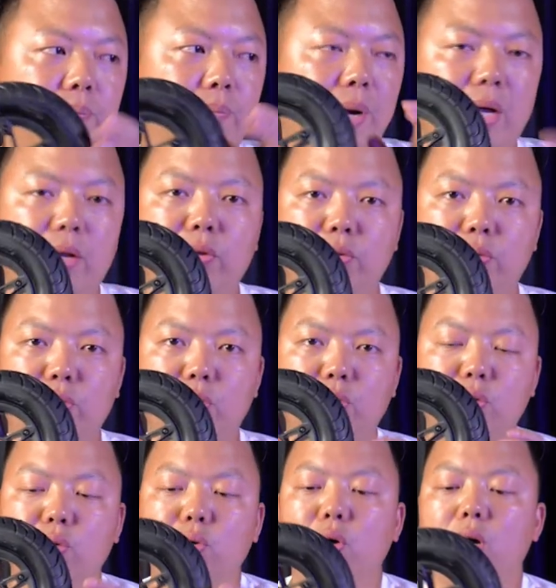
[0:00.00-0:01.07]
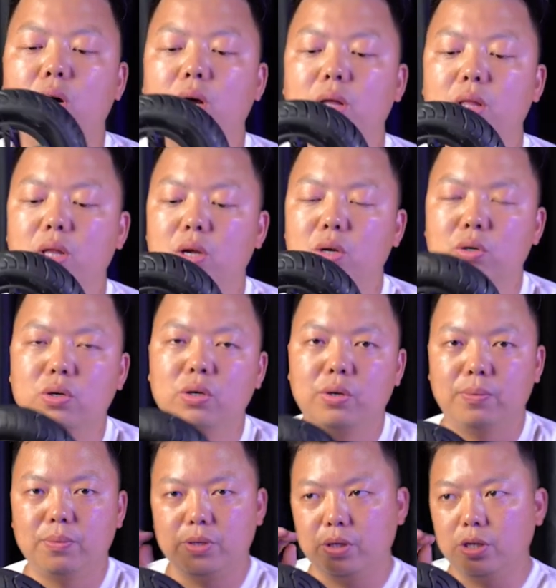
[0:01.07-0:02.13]
but you
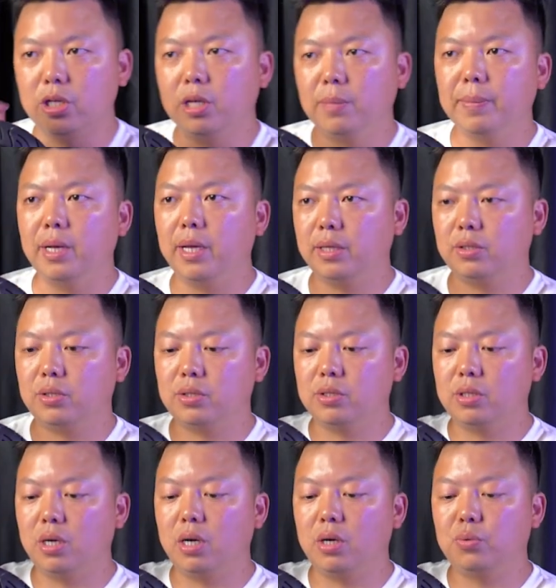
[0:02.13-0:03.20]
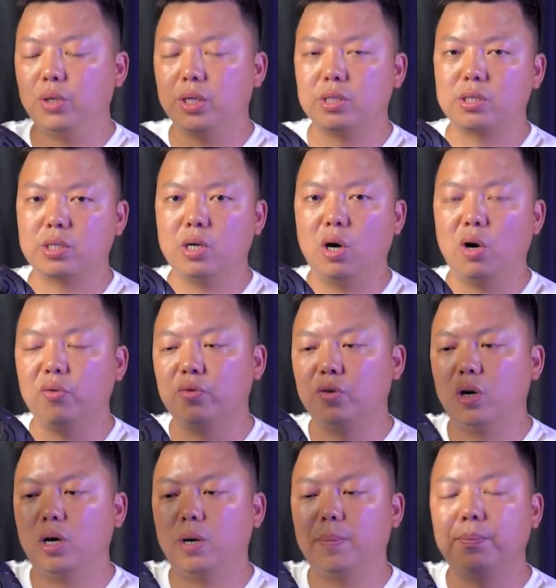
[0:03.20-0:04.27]
eliminate the risk
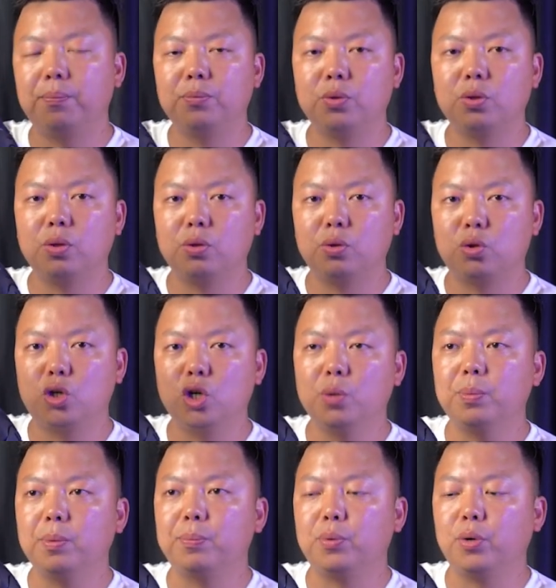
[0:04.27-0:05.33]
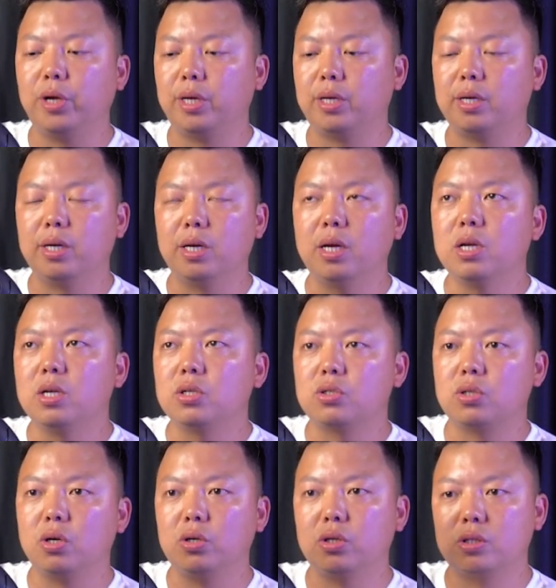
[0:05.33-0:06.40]
of tube break.
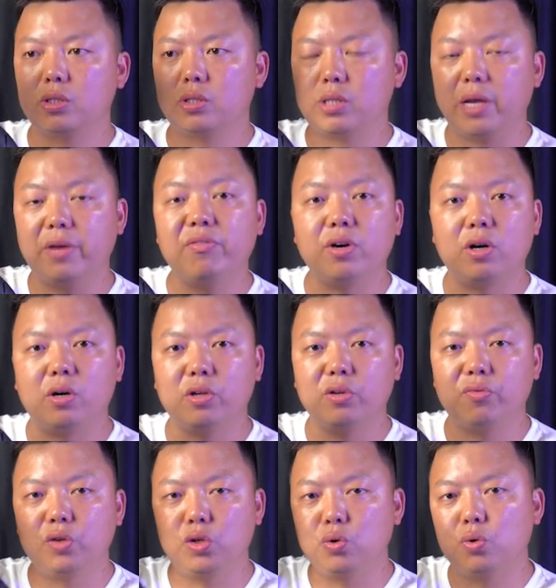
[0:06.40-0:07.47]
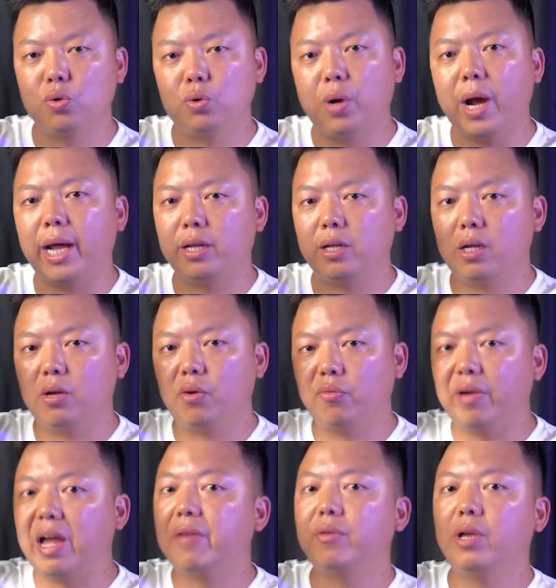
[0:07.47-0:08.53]
So it's safer if you ride
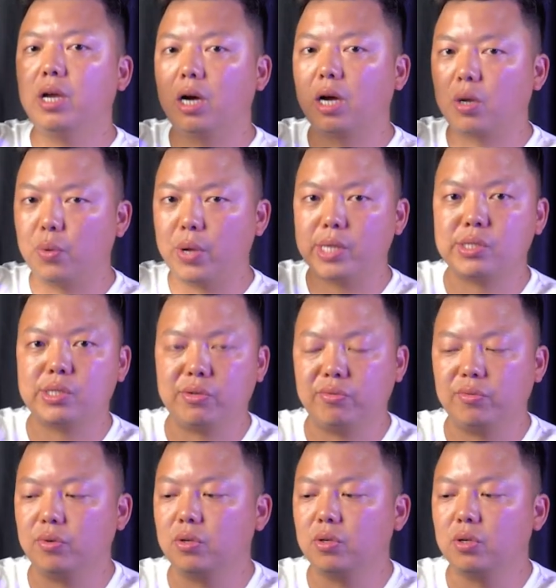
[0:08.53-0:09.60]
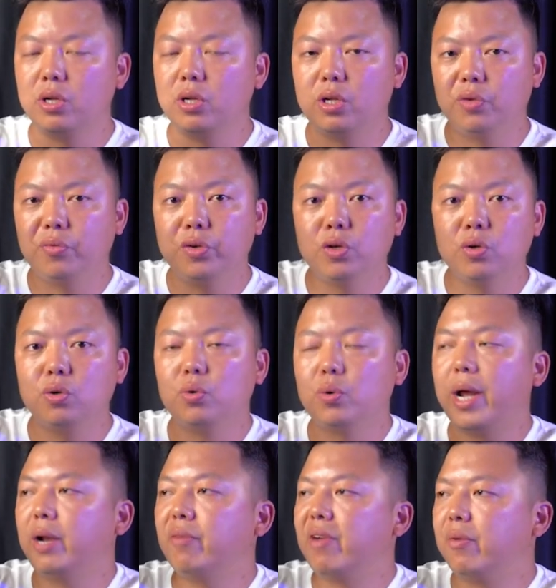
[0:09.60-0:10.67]
very aggressive. If you
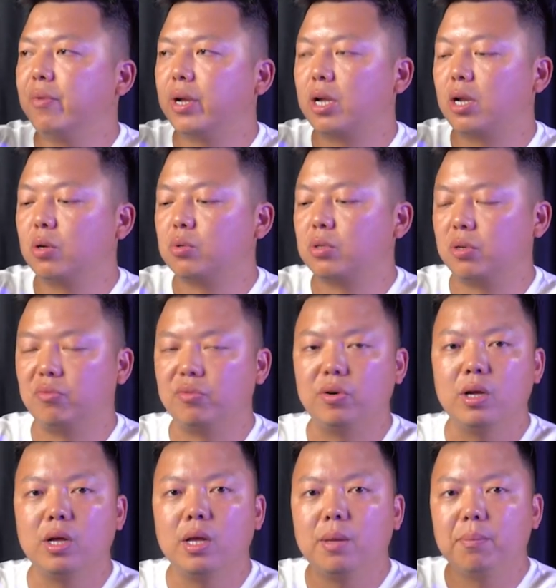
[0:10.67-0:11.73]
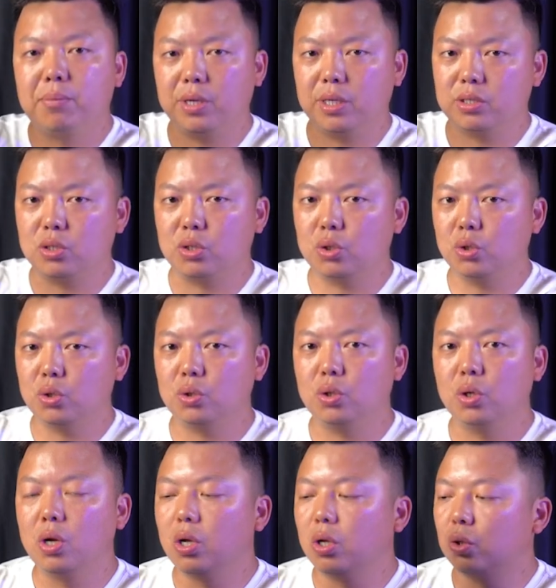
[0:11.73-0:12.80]
ride very aggressive, please
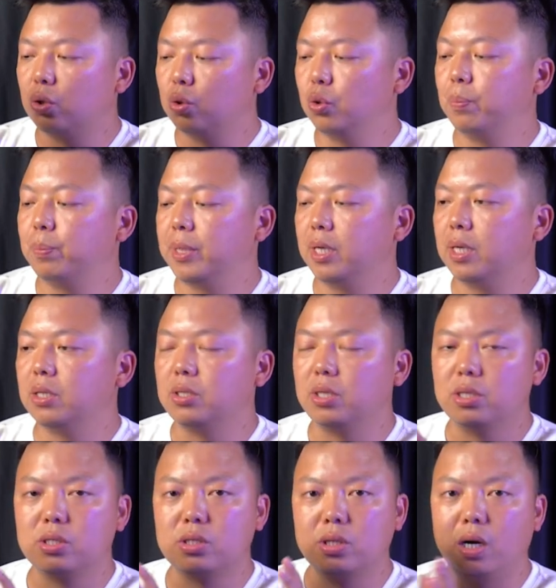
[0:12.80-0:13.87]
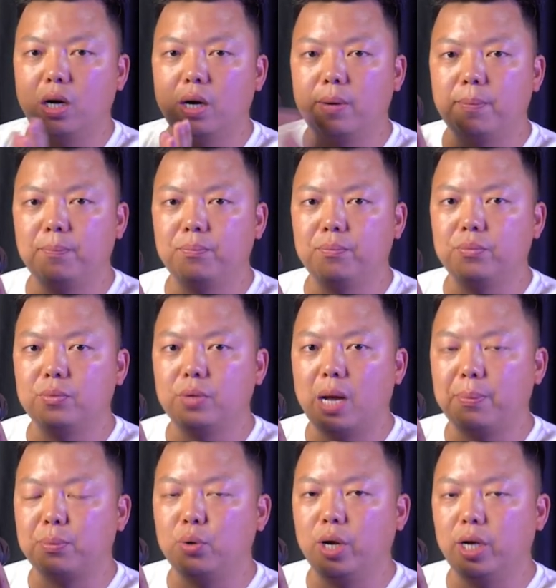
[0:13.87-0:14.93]
do pick this
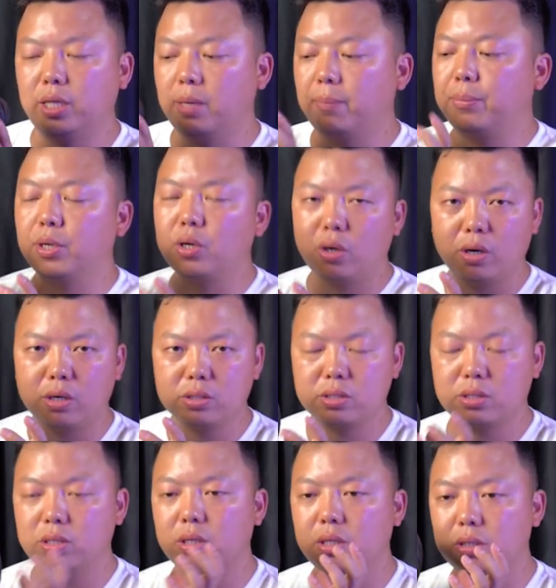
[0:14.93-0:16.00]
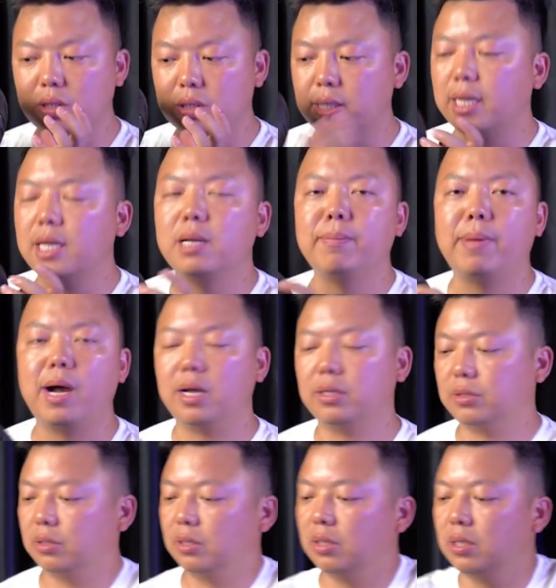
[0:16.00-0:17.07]
upgrade, because the second
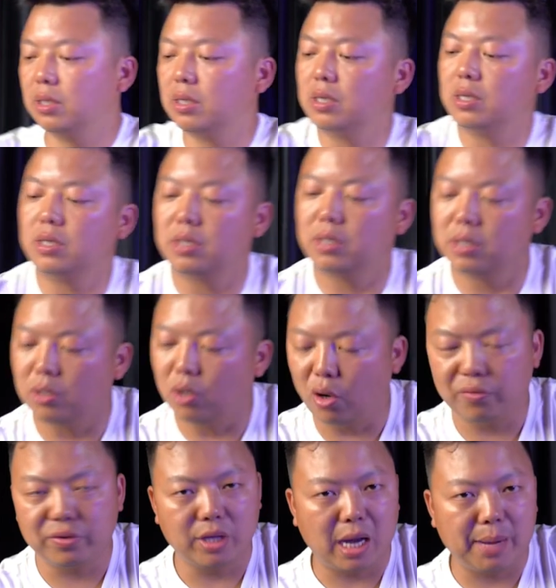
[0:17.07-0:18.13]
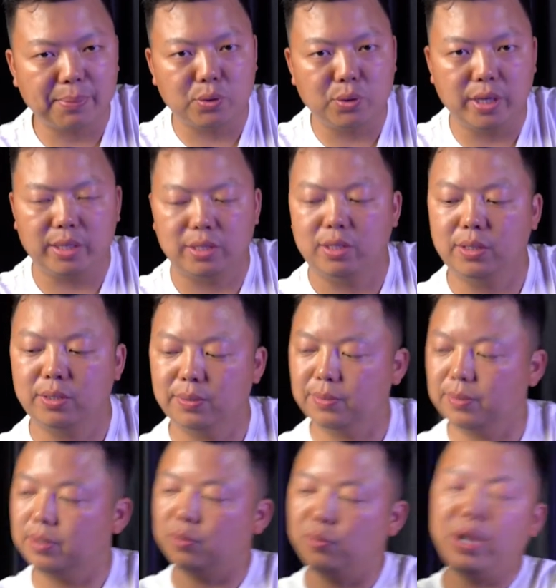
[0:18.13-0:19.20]
part of the upgrade,
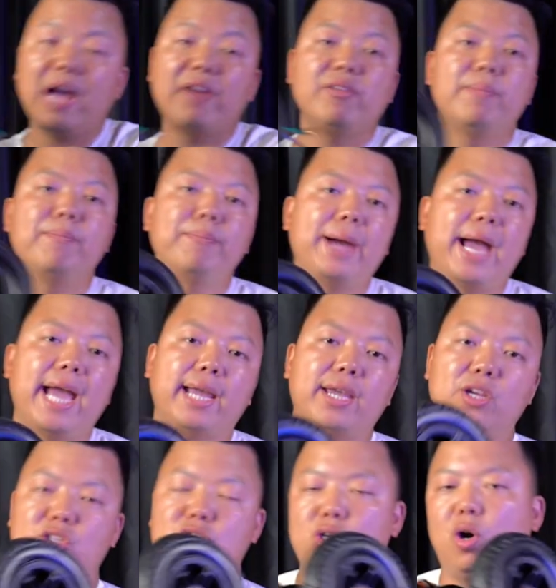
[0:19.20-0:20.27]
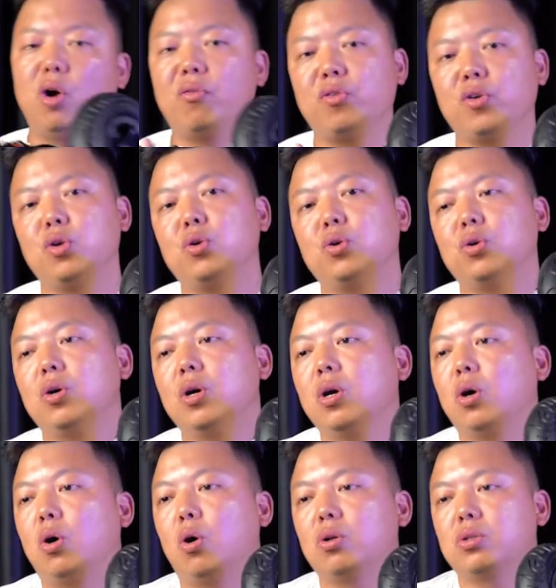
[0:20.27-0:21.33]
we have a package offer you
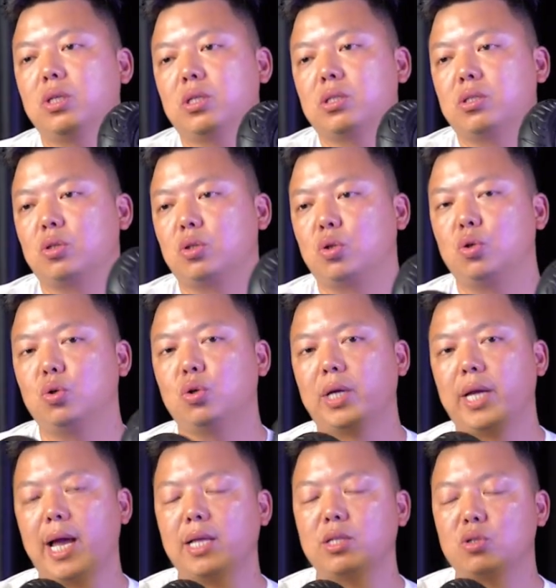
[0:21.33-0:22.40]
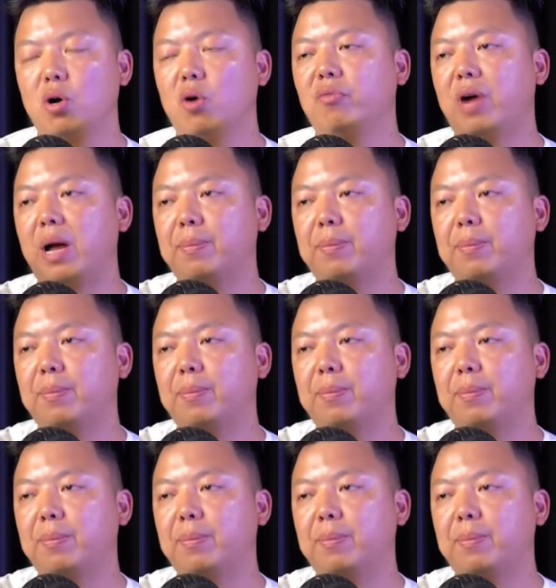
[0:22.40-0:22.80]
all these two kinds of